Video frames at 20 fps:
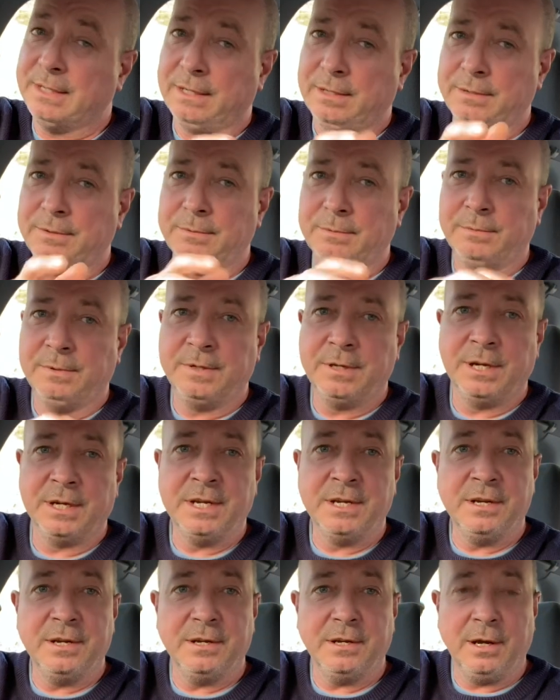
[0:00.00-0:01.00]
So we got
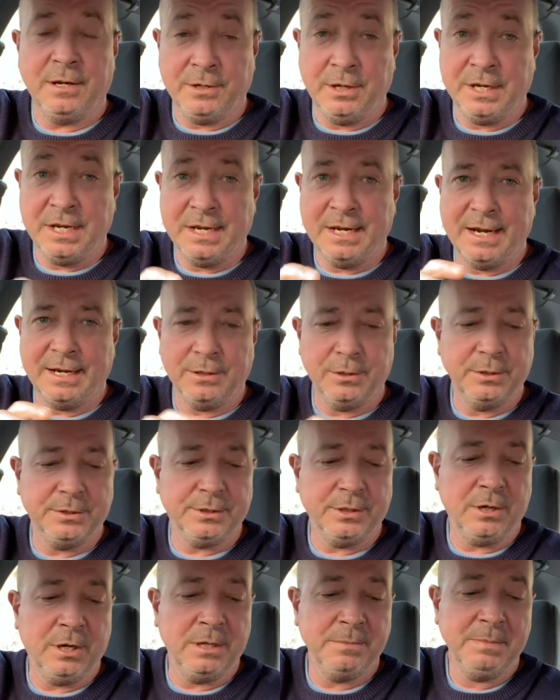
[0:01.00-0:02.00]
in. I got in at a good
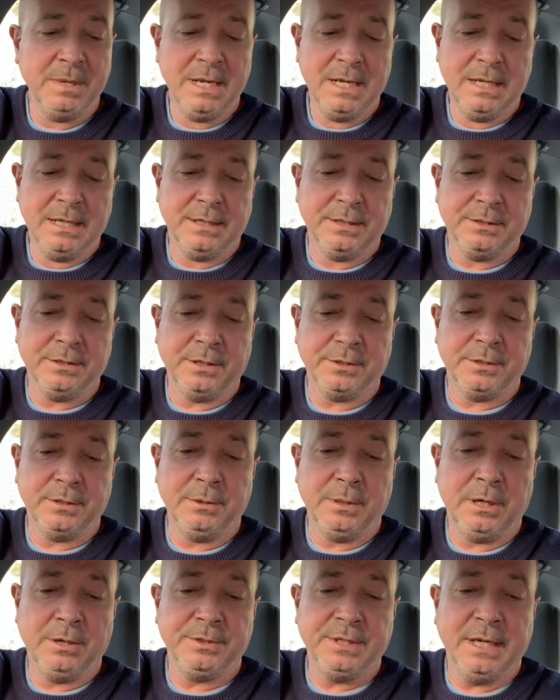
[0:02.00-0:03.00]
time. It's not
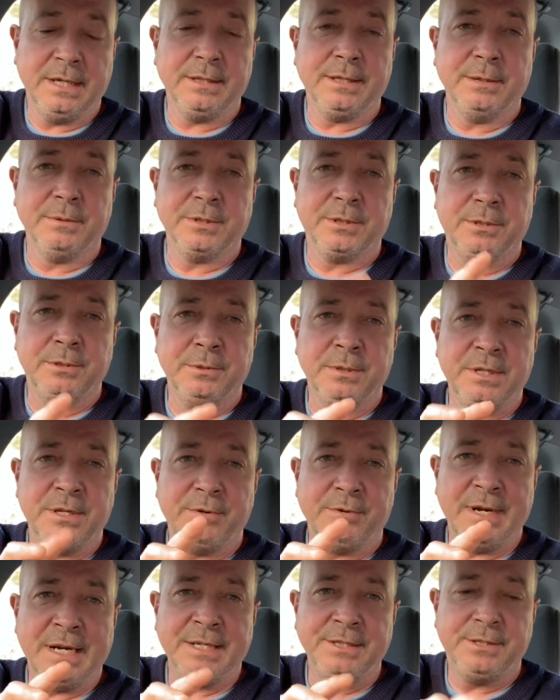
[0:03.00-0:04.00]
too old yet. There was two in
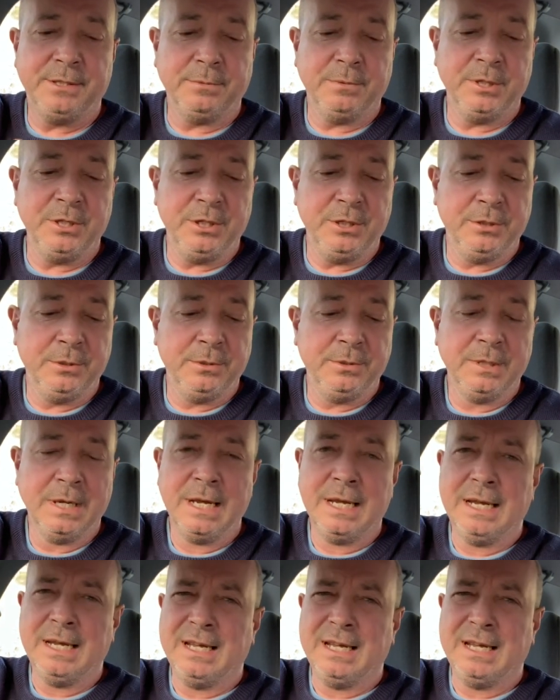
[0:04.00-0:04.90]
the range that were new.